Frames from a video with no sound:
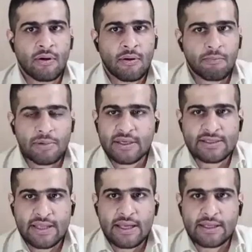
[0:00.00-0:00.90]
because
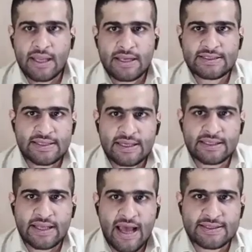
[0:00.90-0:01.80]
they see it
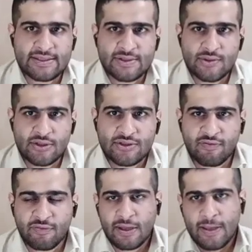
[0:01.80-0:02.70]
as the sort
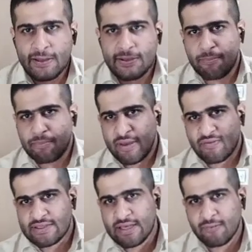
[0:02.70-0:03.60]
of the
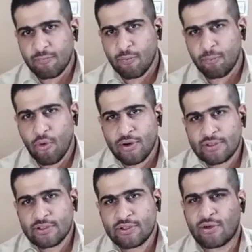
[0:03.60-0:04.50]
pivoting
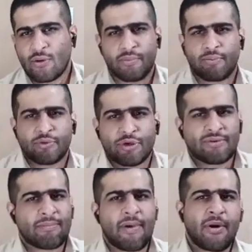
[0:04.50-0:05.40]
point. You
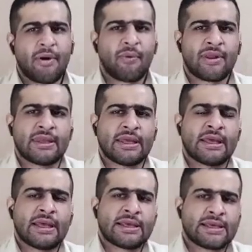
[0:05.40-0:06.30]
remember when
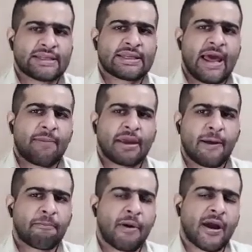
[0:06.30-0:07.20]
the Islamic
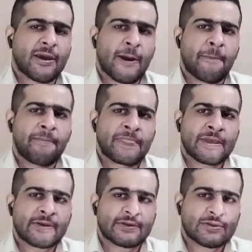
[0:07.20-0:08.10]
Empire
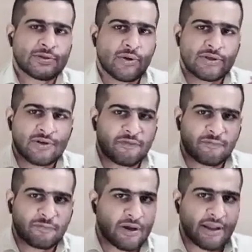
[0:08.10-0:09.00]
sort
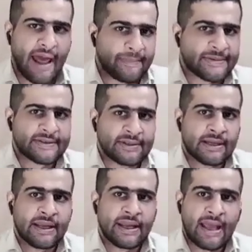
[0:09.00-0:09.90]
of collapsed,
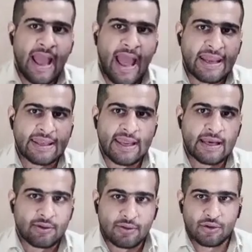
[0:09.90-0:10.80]
and
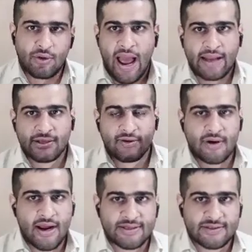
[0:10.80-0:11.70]
then you had the
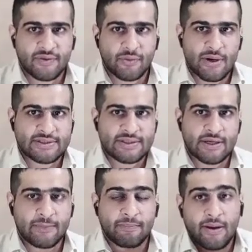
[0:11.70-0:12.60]
rise of the
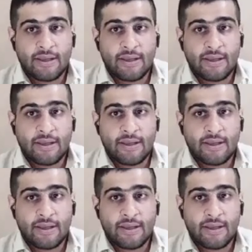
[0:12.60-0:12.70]
Western Empire.